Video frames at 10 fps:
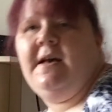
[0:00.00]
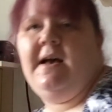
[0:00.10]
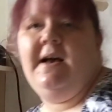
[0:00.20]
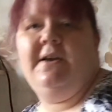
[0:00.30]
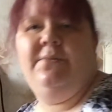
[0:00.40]

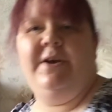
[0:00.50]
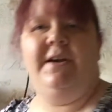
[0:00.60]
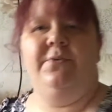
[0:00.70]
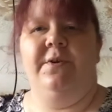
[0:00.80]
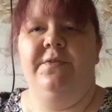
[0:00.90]

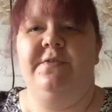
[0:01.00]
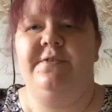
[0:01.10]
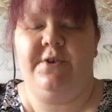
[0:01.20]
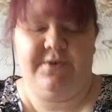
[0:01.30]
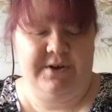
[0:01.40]
Halloween one, the
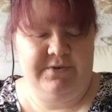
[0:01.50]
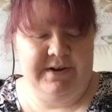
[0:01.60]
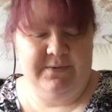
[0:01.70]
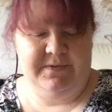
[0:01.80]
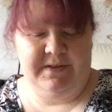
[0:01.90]
Stony
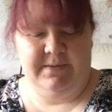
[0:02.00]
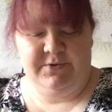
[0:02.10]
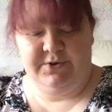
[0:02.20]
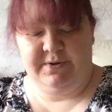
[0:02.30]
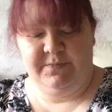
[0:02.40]
Creek one that I'm
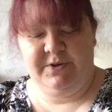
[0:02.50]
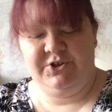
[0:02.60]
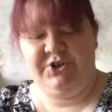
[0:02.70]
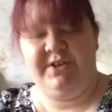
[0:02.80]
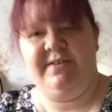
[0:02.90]
doing,
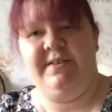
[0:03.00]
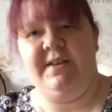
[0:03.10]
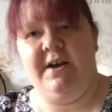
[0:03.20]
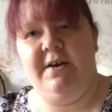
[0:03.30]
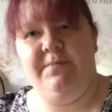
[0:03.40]
which is
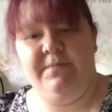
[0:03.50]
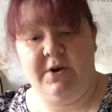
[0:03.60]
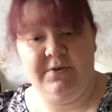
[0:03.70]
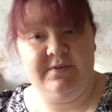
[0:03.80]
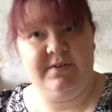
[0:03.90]

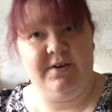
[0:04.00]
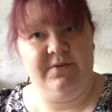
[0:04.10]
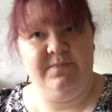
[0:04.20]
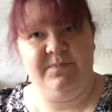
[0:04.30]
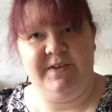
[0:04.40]

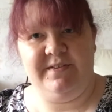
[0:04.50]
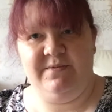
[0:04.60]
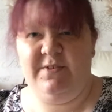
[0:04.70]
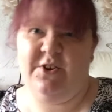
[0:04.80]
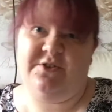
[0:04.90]
also
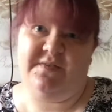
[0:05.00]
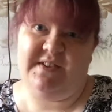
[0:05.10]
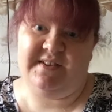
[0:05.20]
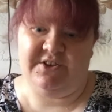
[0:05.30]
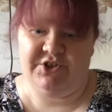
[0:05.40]
sort of a
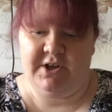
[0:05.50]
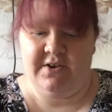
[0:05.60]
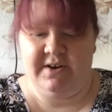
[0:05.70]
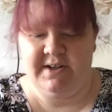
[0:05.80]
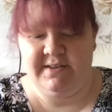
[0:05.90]
stitch
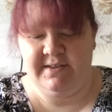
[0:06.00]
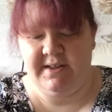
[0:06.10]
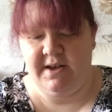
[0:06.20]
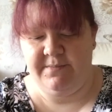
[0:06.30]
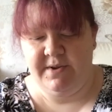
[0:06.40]
along. It's
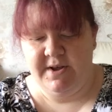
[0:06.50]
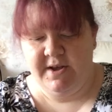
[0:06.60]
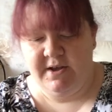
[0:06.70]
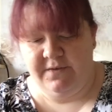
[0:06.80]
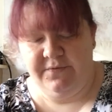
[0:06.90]
a
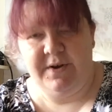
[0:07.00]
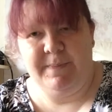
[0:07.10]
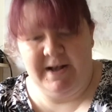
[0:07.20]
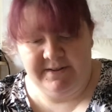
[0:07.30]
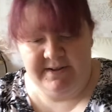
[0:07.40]
free
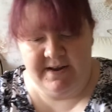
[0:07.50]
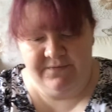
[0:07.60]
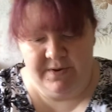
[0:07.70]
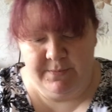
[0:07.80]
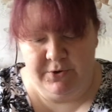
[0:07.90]
pattern
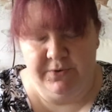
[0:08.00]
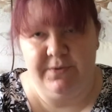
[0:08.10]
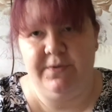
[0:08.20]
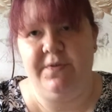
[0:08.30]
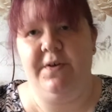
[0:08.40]
every
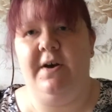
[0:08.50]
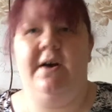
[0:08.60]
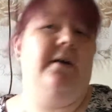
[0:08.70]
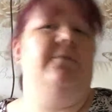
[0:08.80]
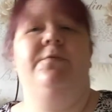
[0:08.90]
month
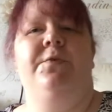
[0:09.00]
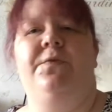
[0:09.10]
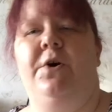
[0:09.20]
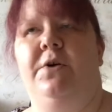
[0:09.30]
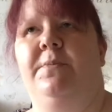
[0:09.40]
for
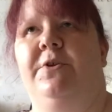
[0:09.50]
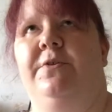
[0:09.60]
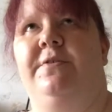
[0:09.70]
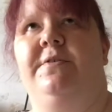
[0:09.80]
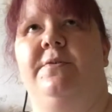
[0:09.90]
4
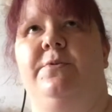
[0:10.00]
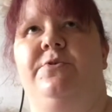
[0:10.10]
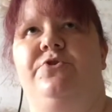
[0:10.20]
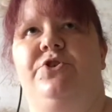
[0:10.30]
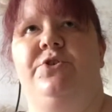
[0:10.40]
months. There
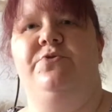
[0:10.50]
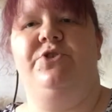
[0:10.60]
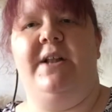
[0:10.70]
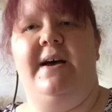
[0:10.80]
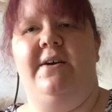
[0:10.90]
was June,
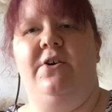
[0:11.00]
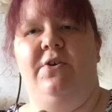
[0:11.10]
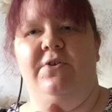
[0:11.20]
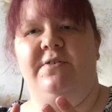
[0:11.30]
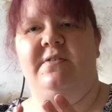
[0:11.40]
July,
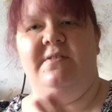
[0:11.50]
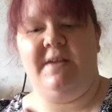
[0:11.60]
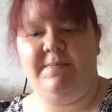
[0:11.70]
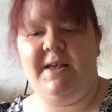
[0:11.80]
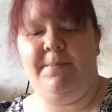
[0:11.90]
August and
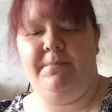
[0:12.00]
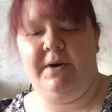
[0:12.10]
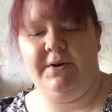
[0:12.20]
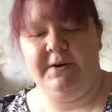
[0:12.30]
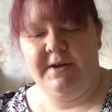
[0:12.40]
September.